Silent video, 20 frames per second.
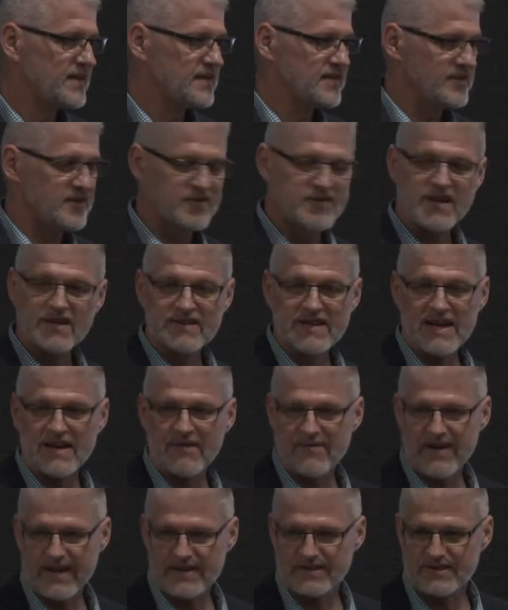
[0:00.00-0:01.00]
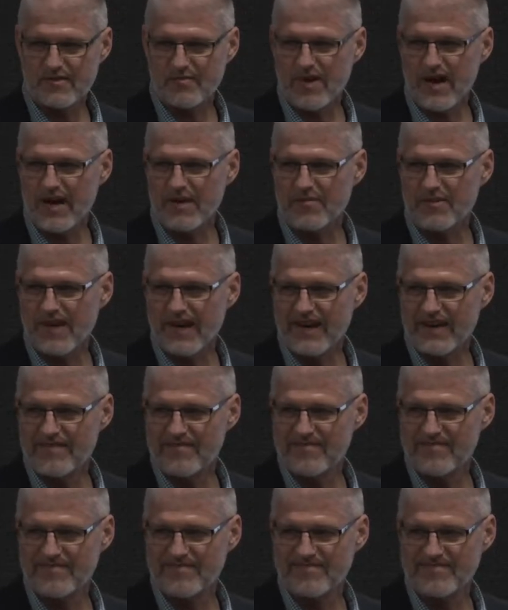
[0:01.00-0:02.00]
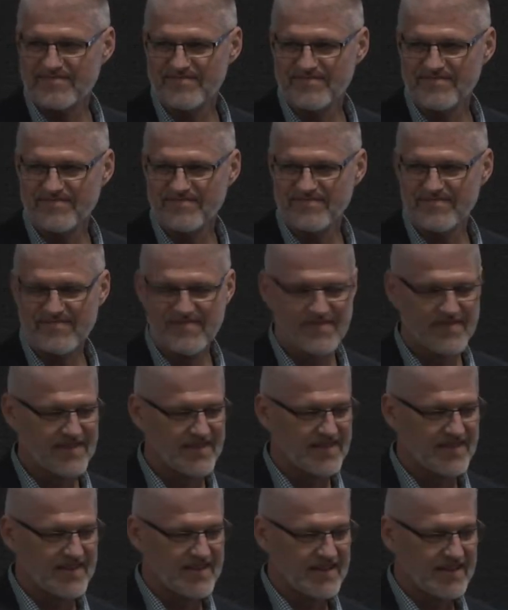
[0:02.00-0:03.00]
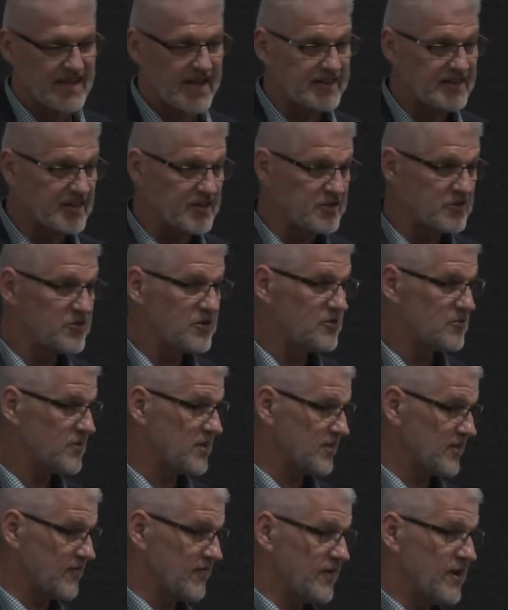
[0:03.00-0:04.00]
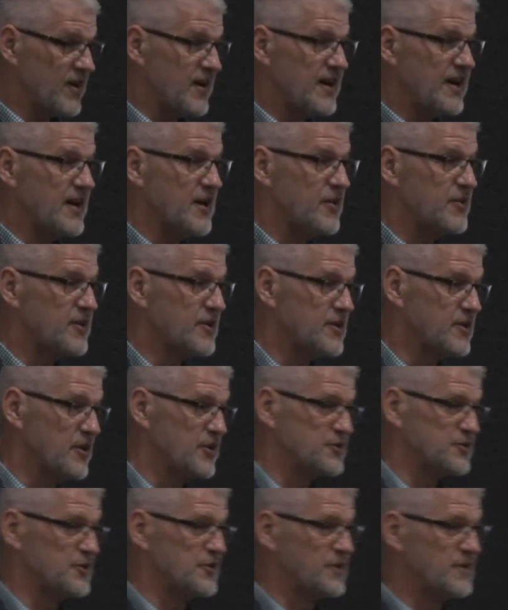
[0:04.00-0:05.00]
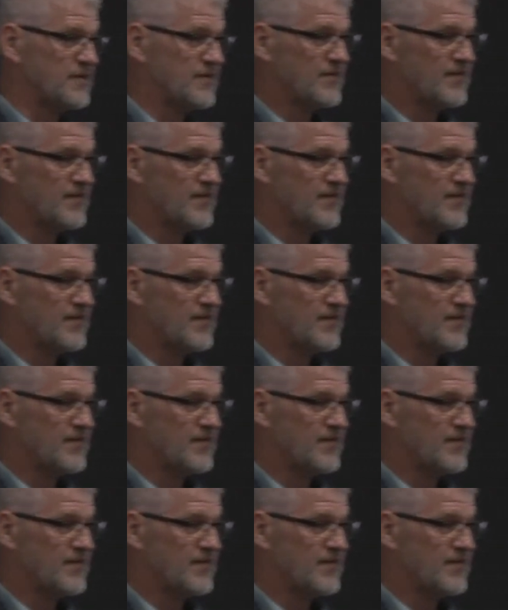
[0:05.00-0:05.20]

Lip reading: You think that affects their bottom line? And they do it with a very healthy culture.